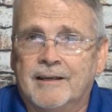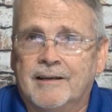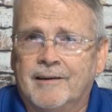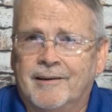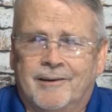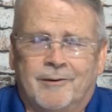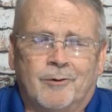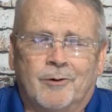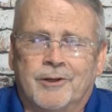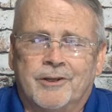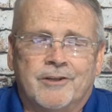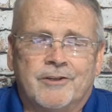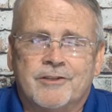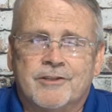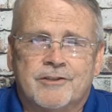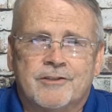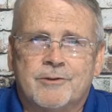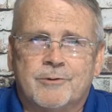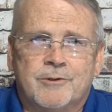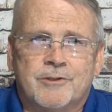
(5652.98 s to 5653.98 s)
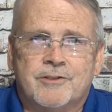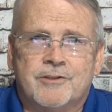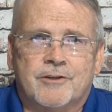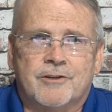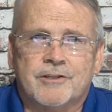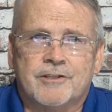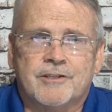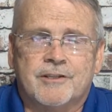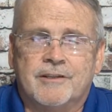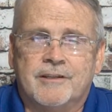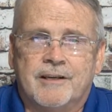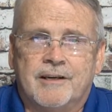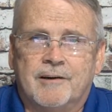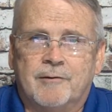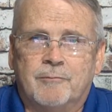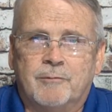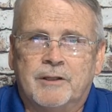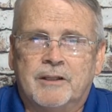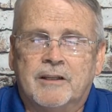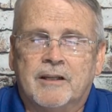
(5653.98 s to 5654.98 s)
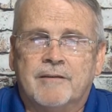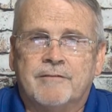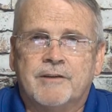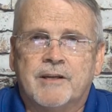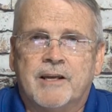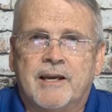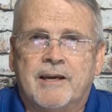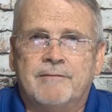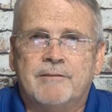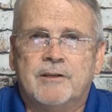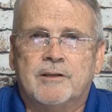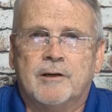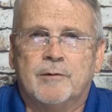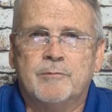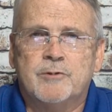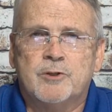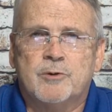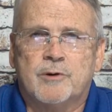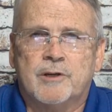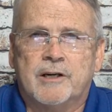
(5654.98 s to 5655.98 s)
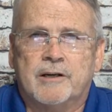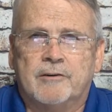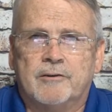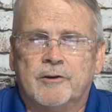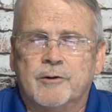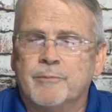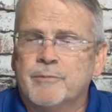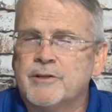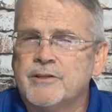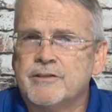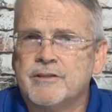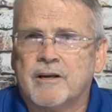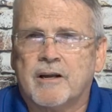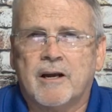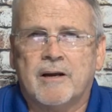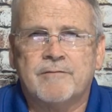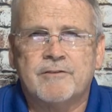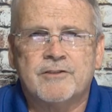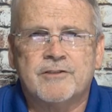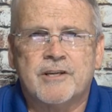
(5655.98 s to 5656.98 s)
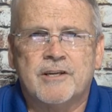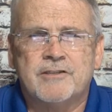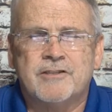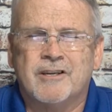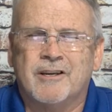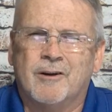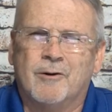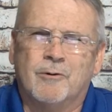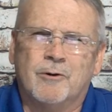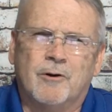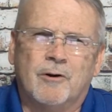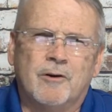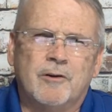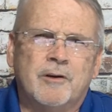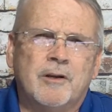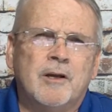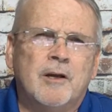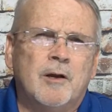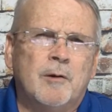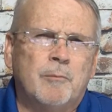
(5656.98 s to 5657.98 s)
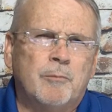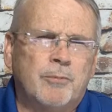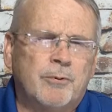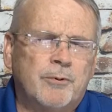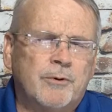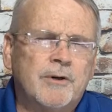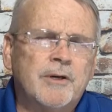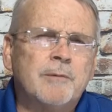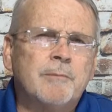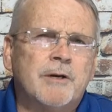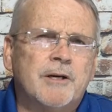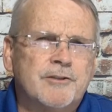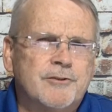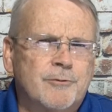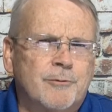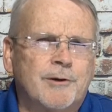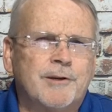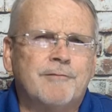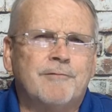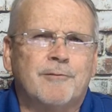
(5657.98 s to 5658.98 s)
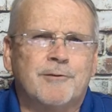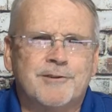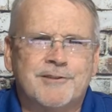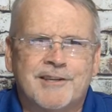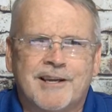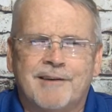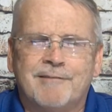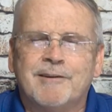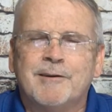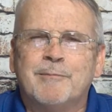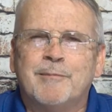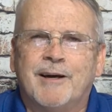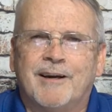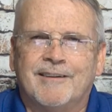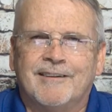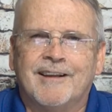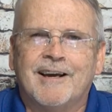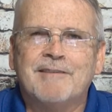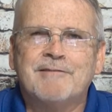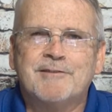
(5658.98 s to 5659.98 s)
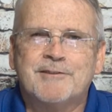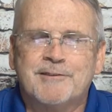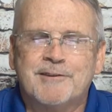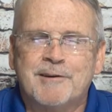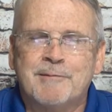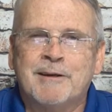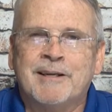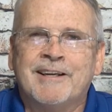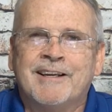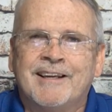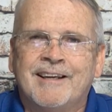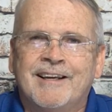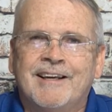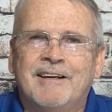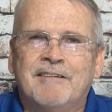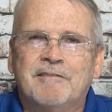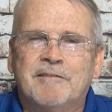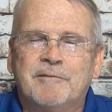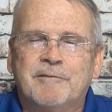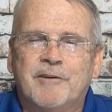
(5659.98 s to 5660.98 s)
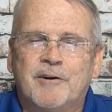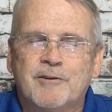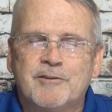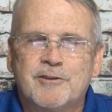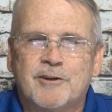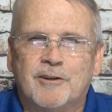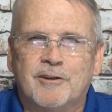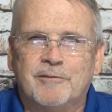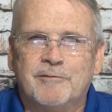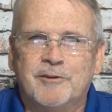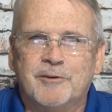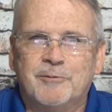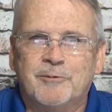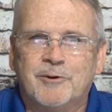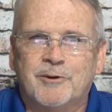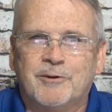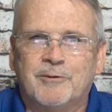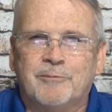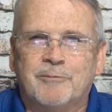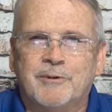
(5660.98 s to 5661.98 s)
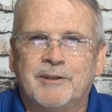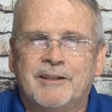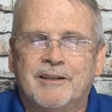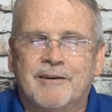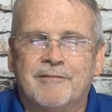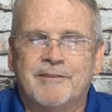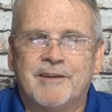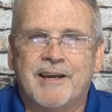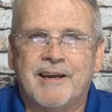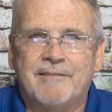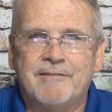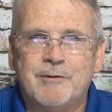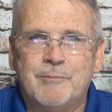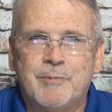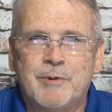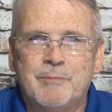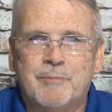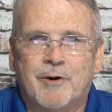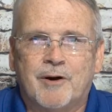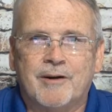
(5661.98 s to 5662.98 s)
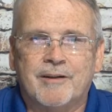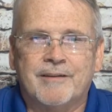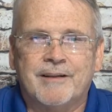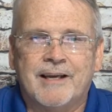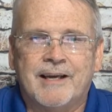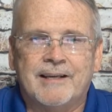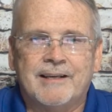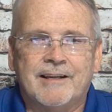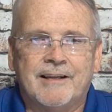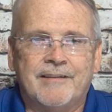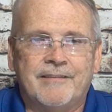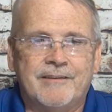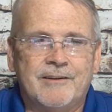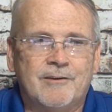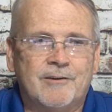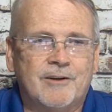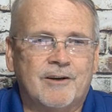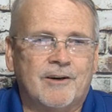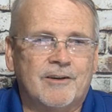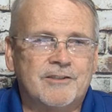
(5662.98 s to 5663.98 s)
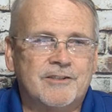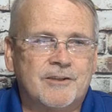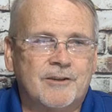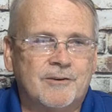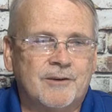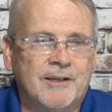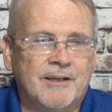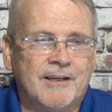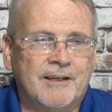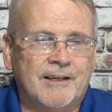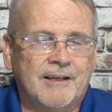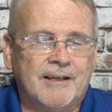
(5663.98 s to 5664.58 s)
Or you can just do a search in there, and we'd love to have you come join our group. There's a conversation going on pretty much 24/7 about live streaming from folks all over the world. We'd love to have you be part of that. And you can also